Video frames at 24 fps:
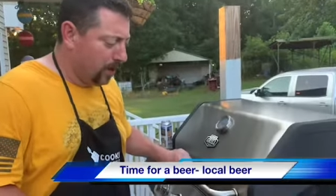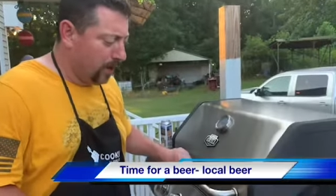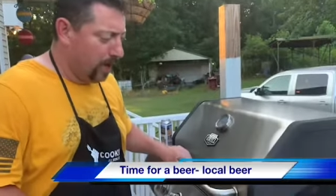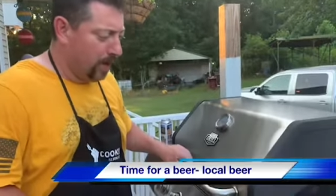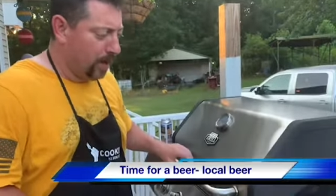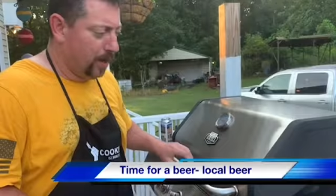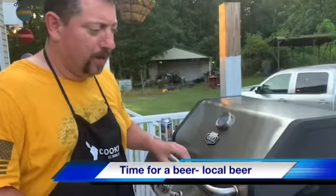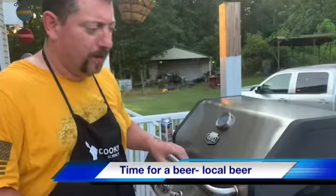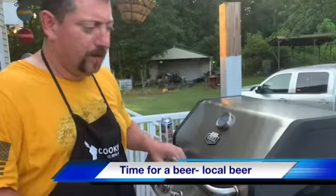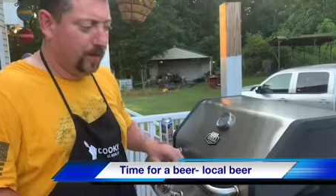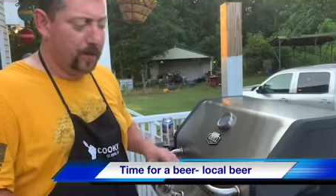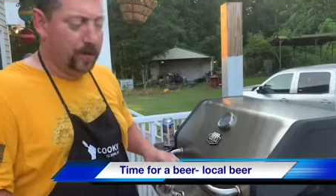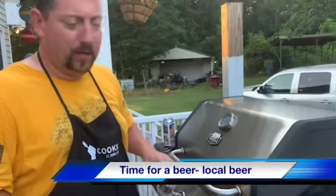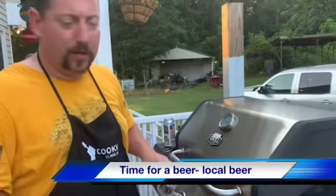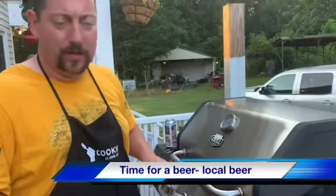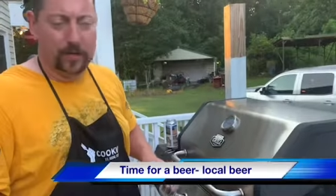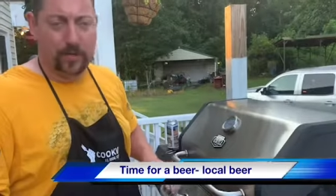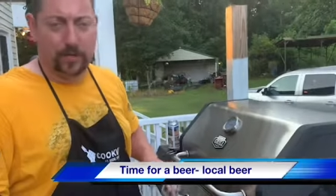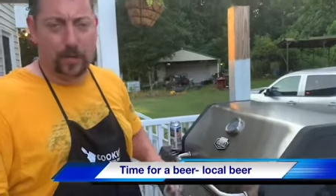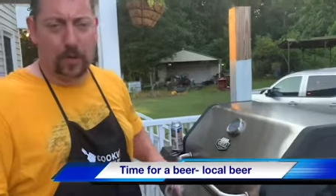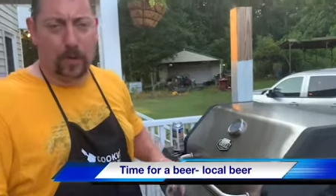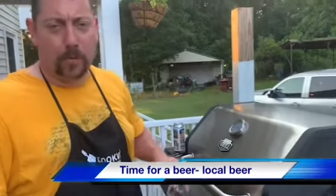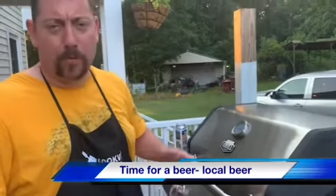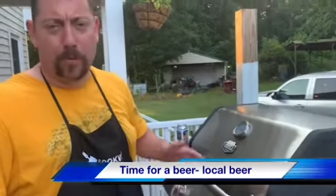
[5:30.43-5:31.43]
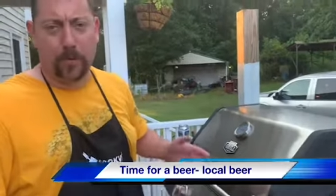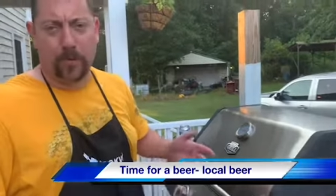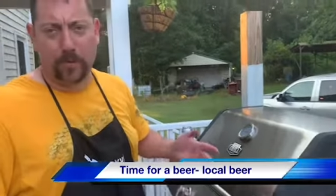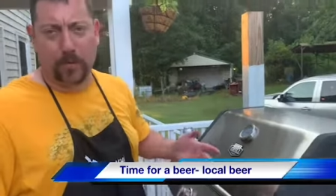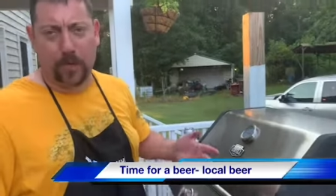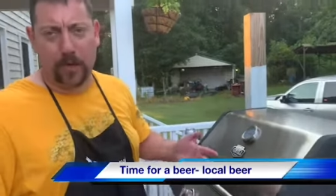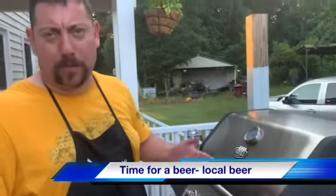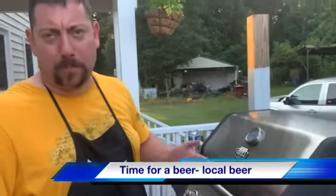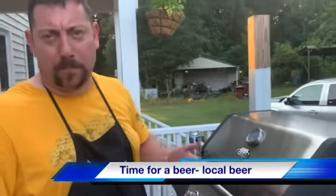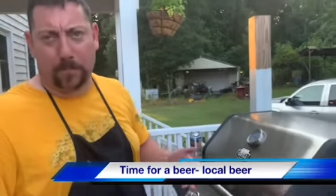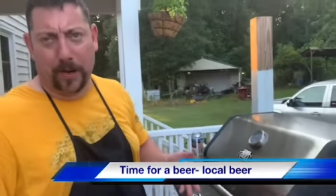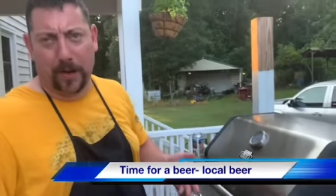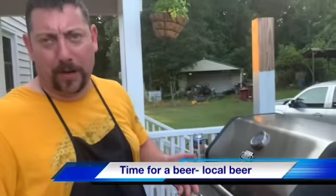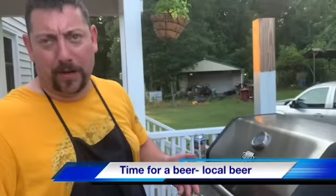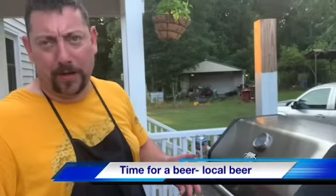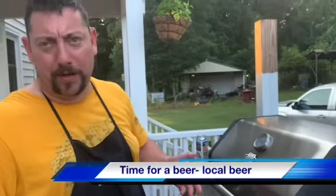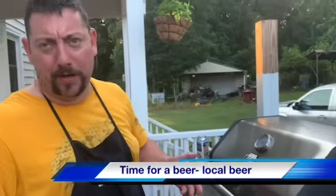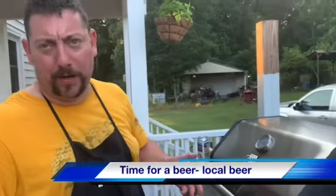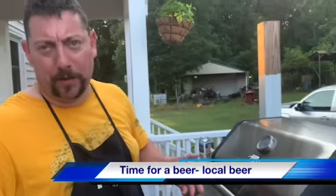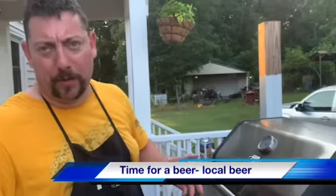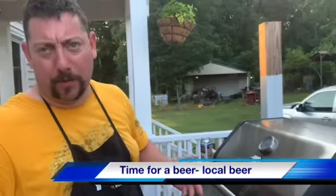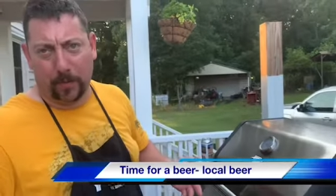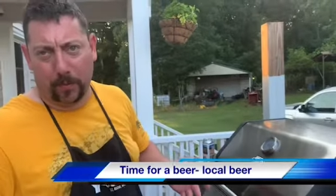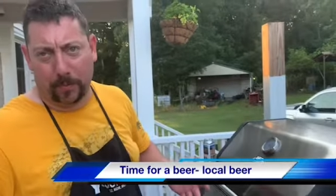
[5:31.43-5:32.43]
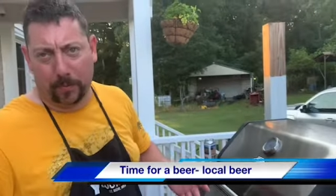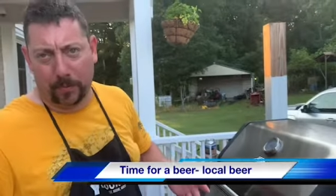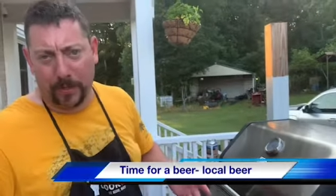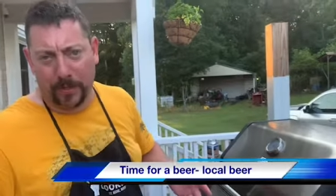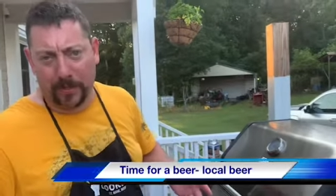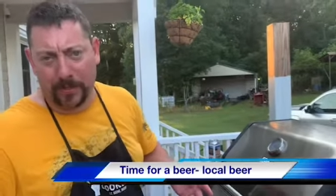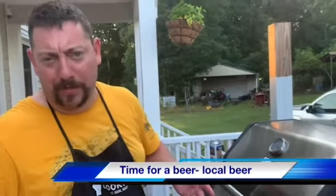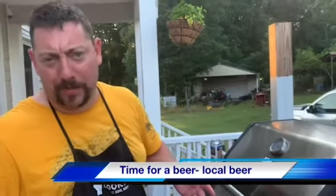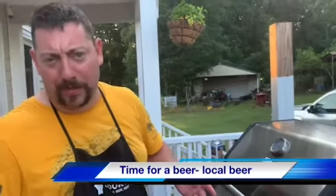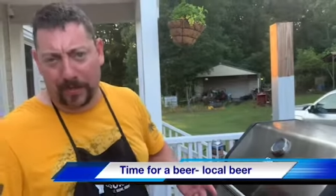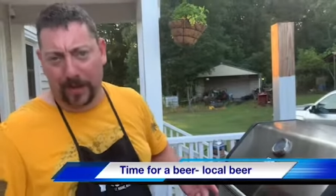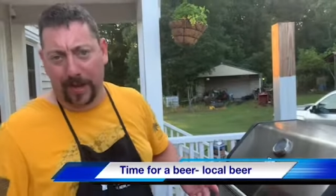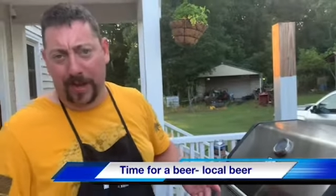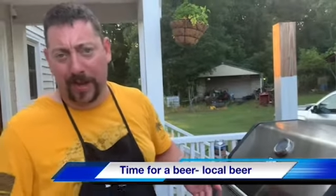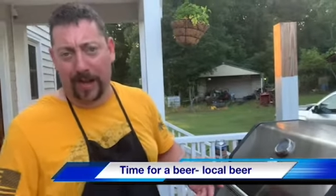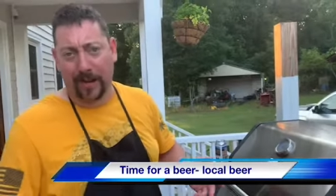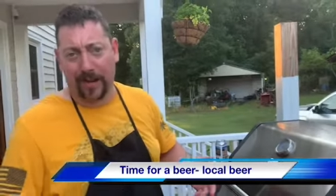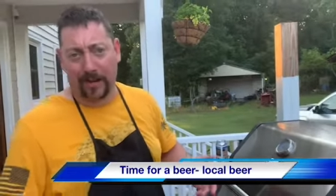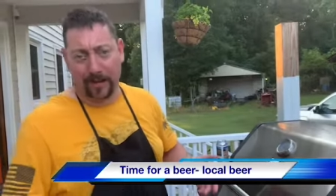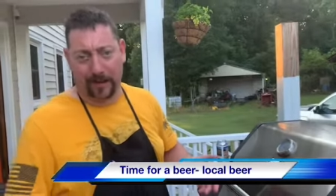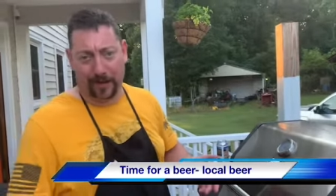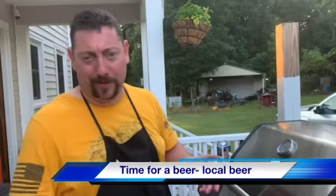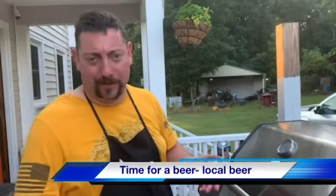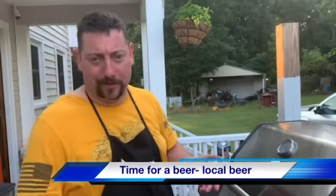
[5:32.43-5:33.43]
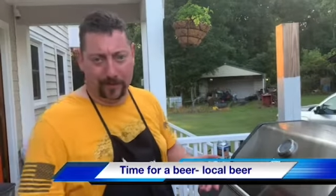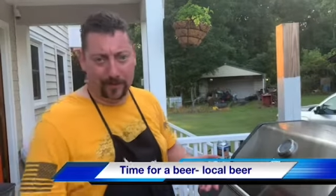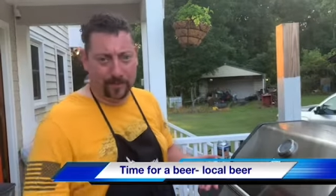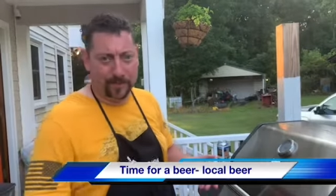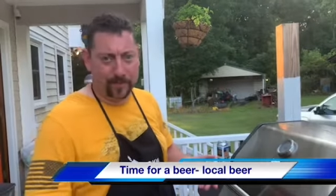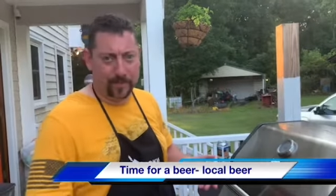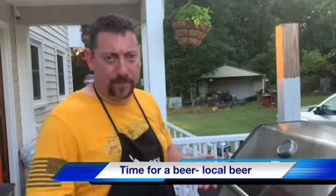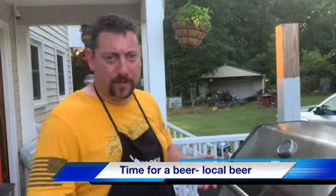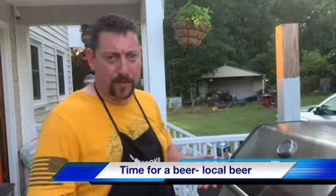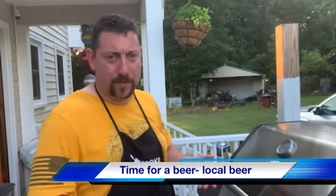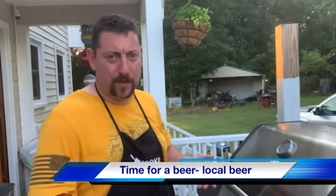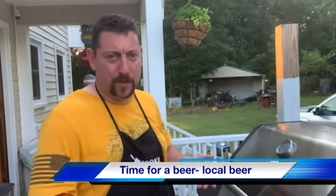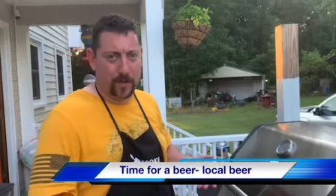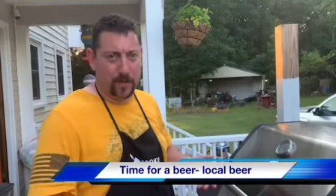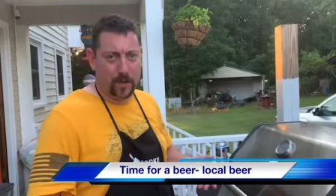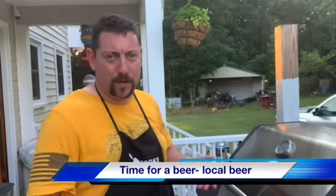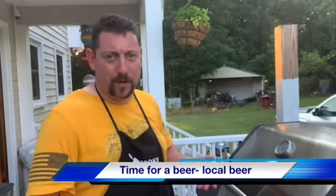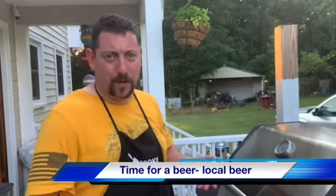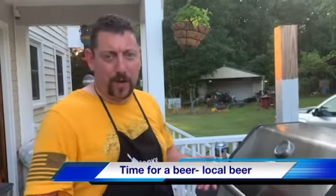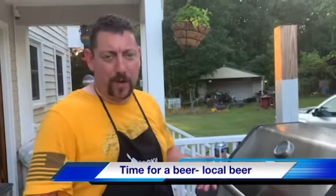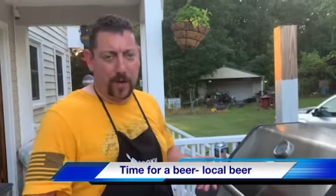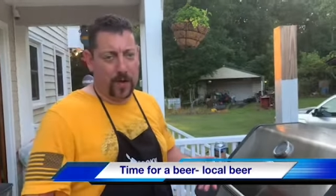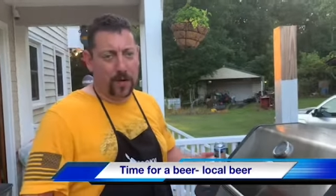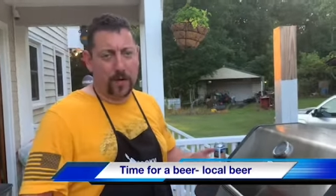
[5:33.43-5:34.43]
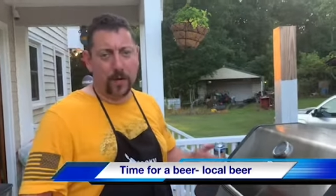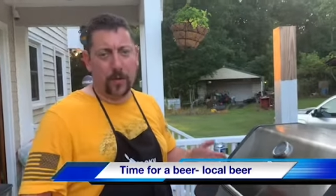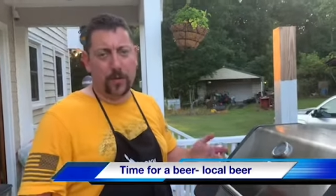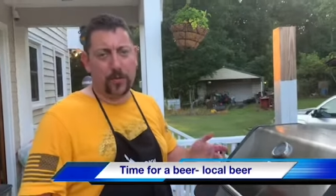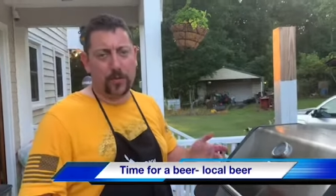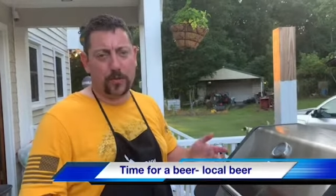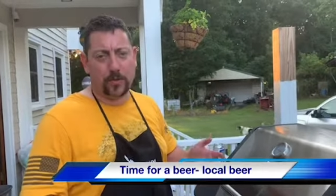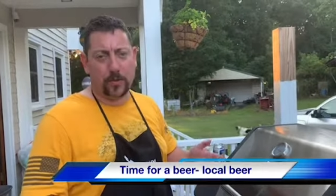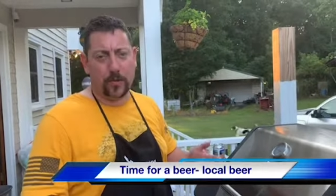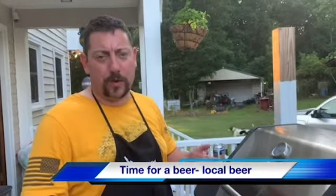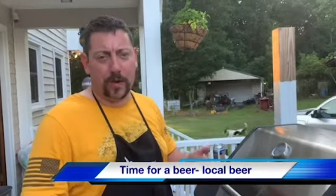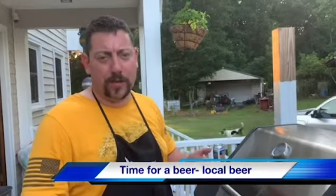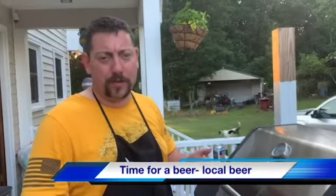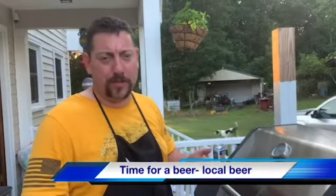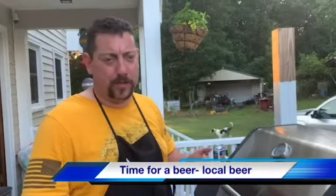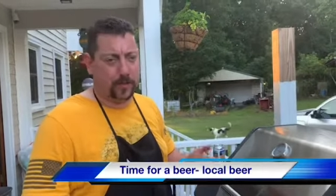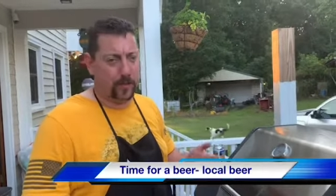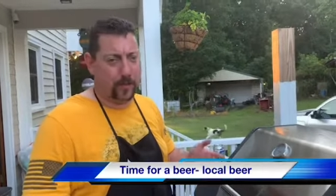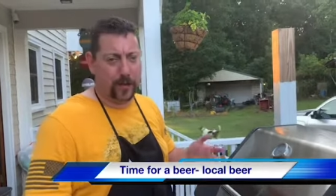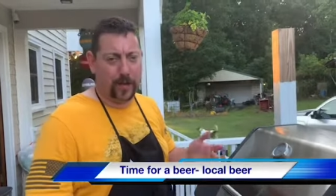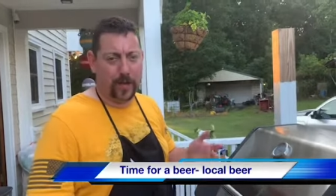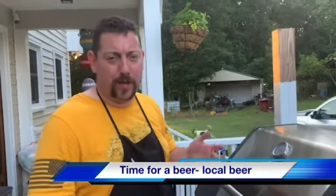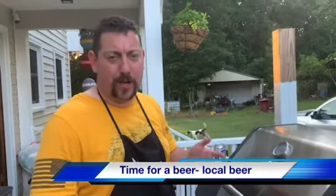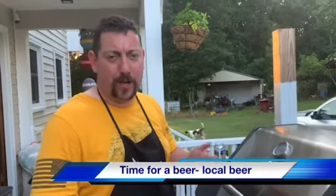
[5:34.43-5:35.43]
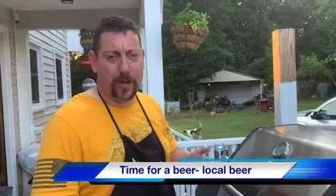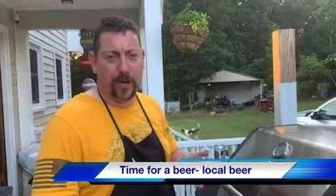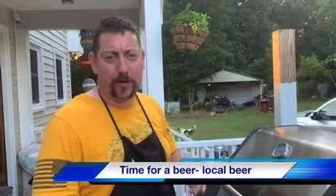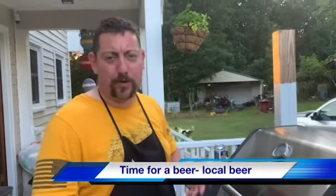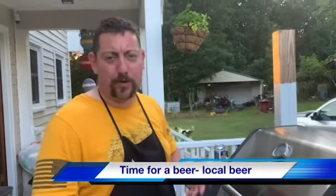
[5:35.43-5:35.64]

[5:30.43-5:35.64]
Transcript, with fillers: And it's almost like biting into a piece of candy. I know it's crazy, but you gotta